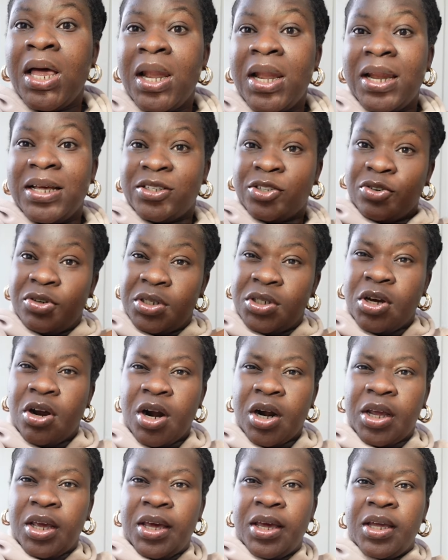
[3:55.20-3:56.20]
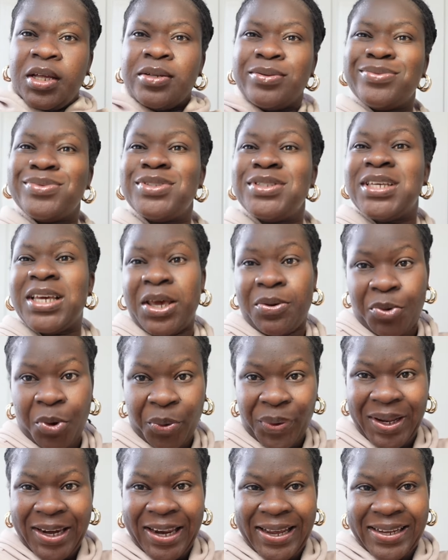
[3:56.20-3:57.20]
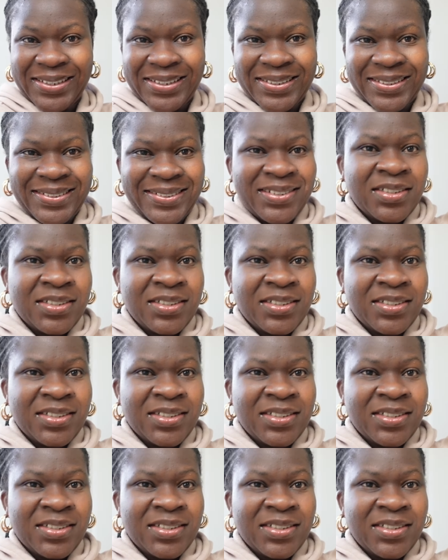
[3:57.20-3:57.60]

Let's go to Target to get what we need.